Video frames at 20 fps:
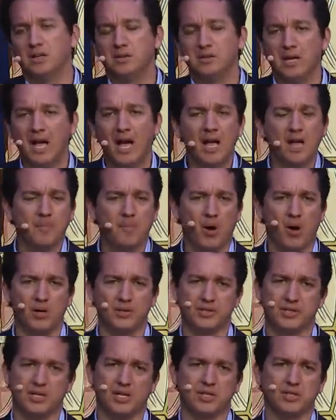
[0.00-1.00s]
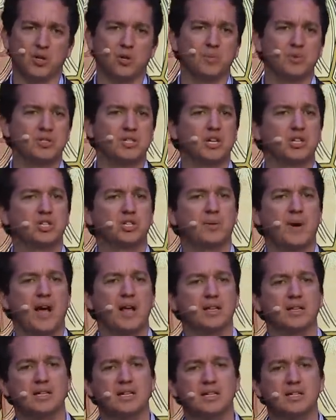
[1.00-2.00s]
Yeah, Paul says
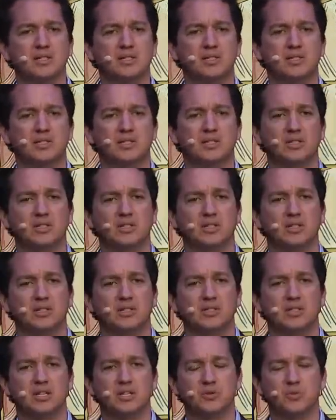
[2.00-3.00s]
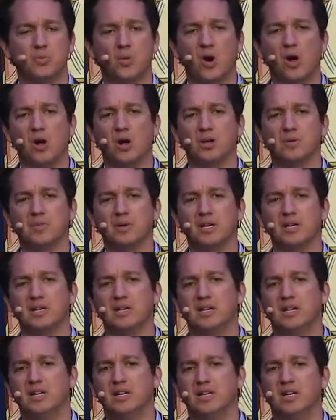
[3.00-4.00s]
homosexuality is, is wrong, but
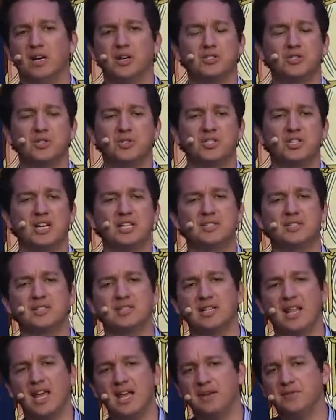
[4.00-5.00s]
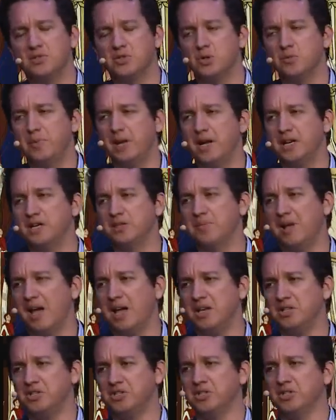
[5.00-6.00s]
he also said slaves obey your
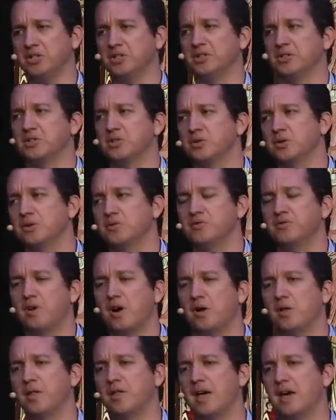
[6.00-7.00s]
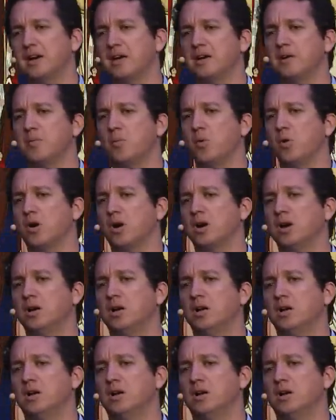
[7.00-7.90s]
masters. We don't follow that anymore.